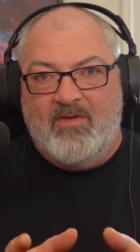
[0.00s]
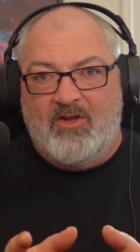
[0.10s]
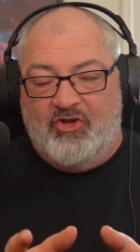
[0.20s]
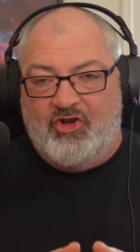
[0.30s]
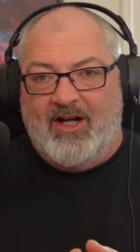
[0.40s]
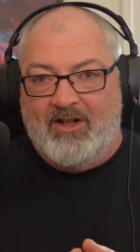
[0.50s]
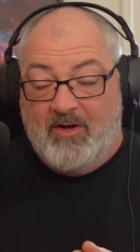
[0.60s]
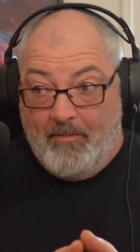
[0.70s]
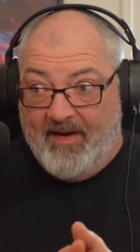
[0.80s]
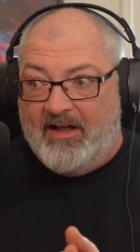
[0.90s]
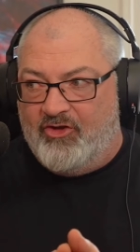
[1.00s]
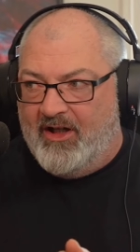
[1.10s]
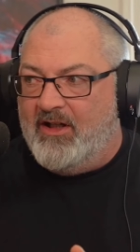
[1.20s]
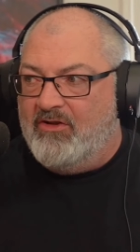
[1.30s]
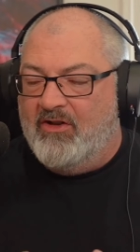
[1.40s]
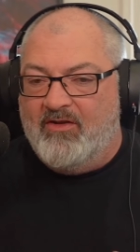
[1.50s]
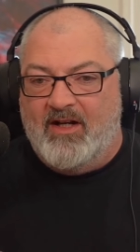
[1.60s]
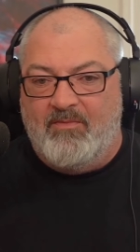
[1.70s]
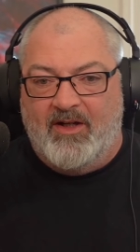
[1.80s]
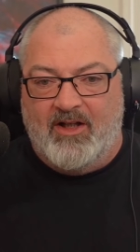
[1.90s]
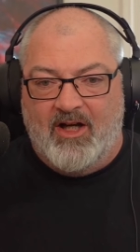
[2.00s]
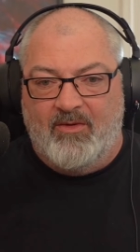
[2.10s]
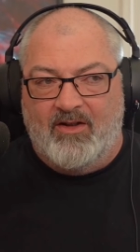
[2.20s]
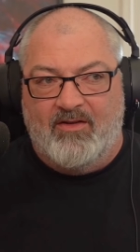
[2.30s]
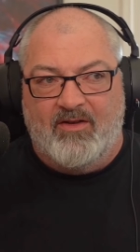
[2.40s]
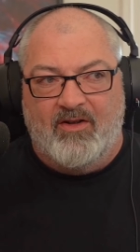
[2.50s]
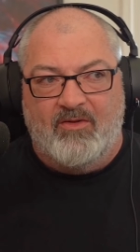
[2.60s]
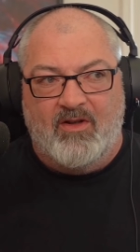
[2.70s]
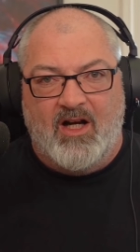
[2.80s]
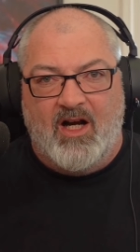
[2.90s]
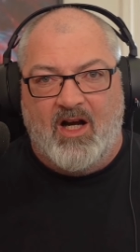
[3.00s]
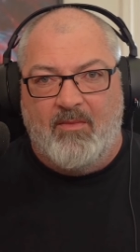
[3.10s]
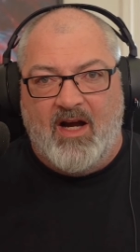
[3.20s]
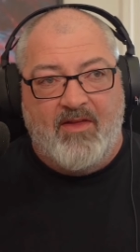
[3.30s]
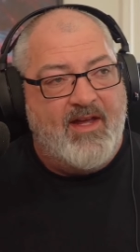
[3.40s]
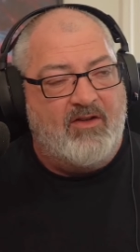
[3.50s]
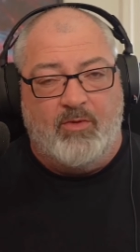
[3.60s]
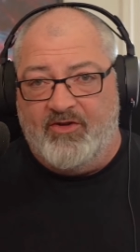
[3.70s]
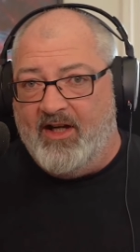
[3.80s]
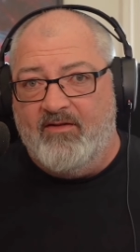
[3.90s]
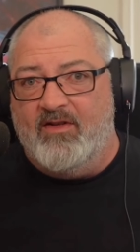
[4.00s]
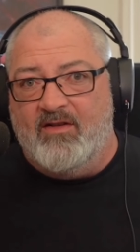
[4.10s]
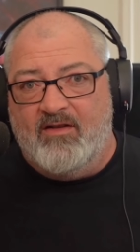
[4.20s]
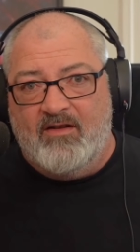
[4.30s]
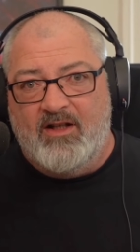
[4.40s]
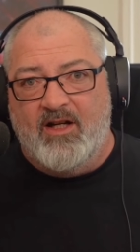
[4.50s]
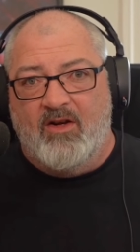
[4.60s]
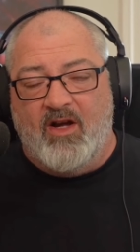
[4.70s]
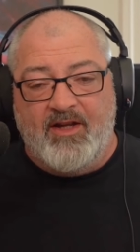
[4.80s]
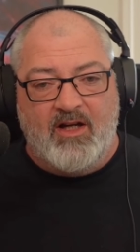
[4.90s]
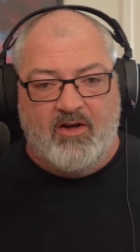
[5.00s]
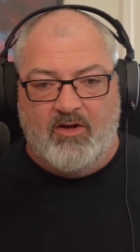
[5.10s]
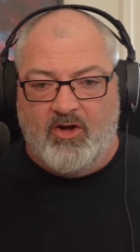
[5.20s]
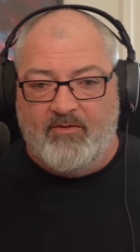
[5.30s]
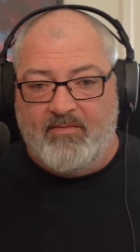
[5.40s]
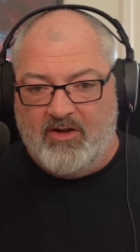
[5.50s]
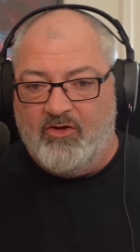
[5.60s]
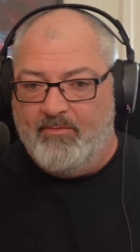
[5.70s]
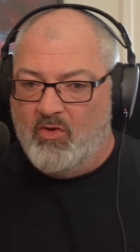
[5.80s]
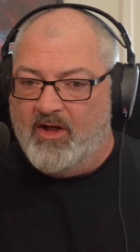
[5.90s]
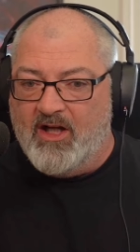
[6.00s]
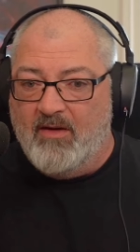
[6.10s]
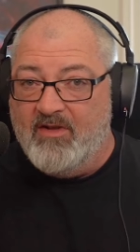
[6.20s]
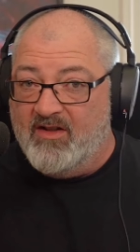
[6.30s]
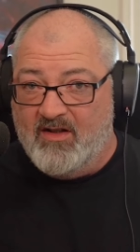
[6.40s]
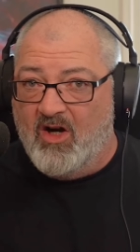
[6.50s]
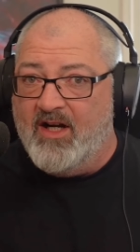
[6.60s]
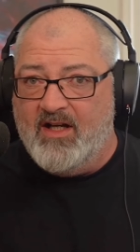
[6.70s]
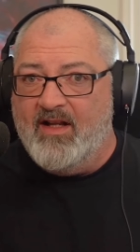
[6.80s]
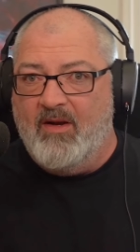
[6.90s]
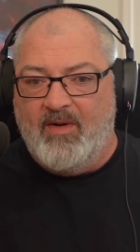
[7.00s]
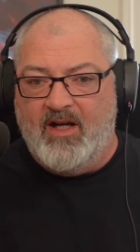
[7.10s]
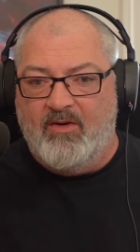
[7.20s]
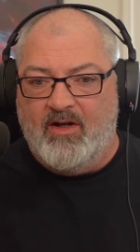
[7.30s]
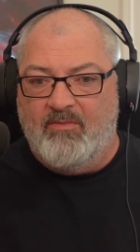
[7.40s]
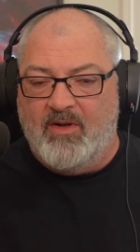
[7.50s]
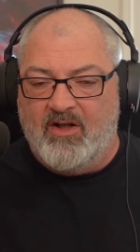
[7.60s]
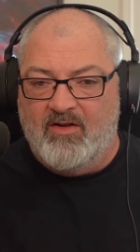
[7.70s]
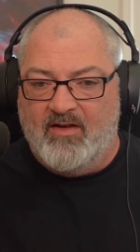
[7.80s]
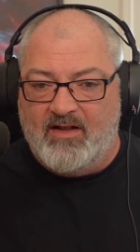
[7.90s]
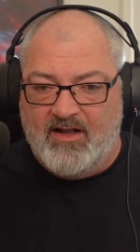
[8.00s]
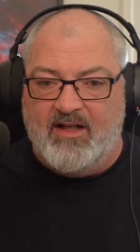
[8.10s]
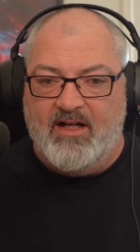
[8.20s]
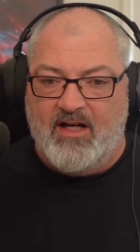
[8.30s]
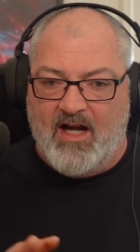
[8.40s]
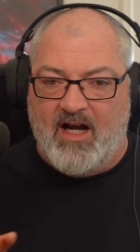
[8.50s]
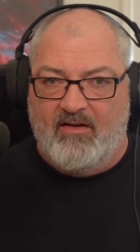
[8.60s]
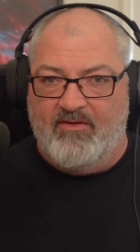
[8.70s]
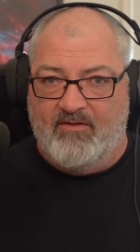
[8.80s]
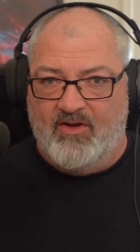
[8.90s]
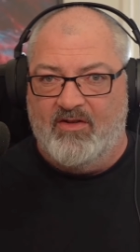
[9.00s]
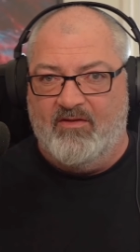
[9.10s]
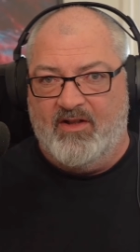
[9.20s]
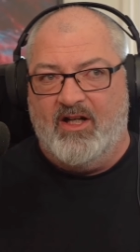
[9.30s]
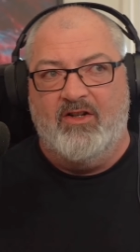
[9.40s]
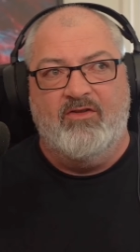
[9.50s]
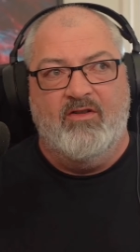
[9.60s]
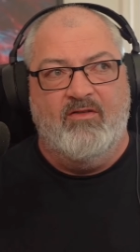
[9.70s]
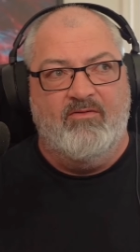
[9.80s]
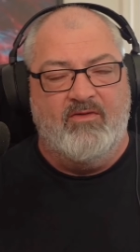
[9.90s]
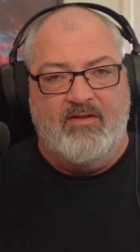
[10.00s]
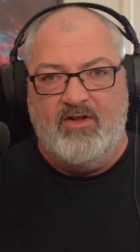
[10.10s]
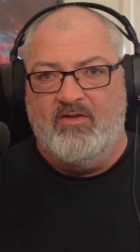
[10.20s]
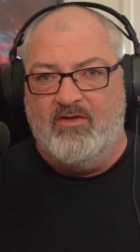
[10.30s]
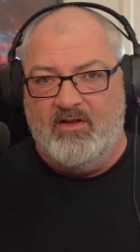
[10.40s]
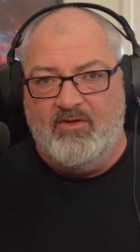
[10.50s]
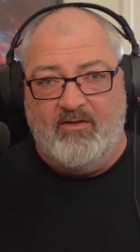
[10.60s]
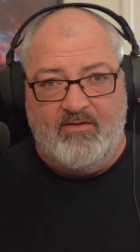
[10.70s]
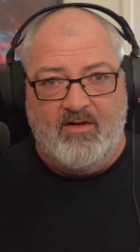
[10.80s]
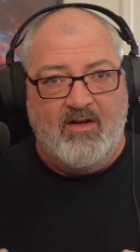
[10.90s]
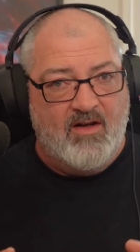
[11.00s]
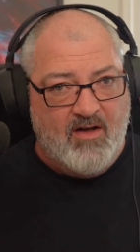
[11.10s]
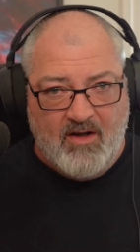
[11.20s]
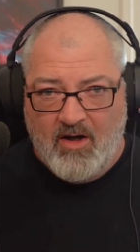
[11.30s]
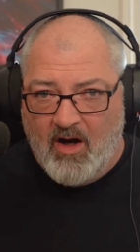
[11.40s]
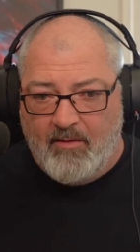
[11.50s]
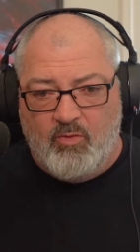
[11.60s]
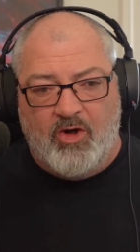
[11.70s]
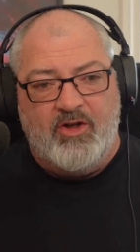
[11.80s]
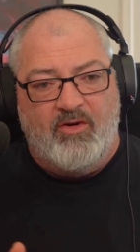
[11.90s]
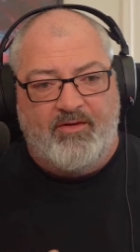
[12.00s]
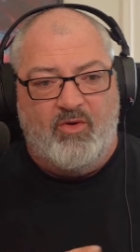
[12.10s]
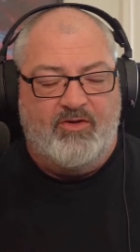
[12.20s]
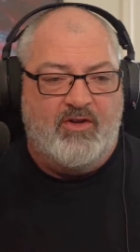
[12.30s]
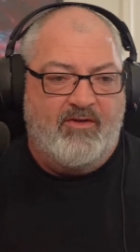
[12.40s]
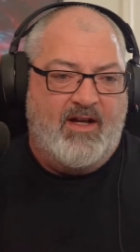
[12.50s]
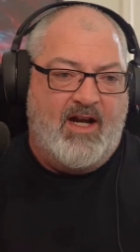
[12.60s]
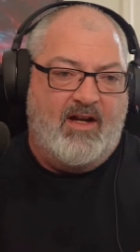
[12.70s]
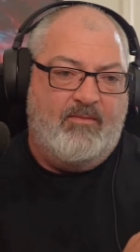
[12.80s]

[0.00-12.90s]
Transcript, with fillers: the change, big changes they've been going through, um, and that's what saved us. You know, I think a lot of much smaller companies died in that period because they didn't have diversification of revenue streams. So, if, I mean, what are your thoughts on that?